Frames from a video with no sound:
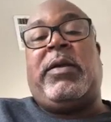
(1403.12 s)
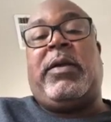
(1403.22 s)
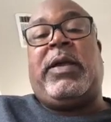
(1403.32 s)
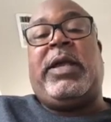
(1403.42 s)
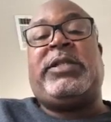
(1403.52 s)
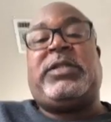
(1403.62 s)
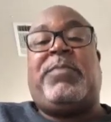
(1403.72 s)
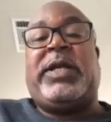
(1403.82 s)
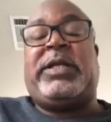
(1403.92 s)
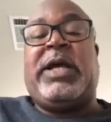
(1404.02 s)
He's a
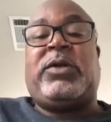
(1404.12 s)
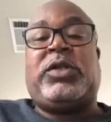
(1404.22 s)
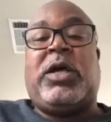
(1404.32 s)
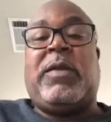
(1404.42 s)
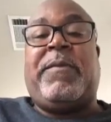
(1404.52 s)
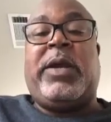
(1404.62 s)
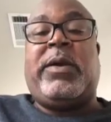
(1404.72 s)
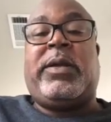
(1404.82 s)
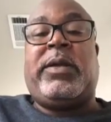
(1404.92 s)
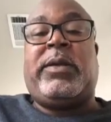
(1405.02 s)
McDonald's
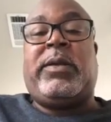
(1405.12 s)
All-American.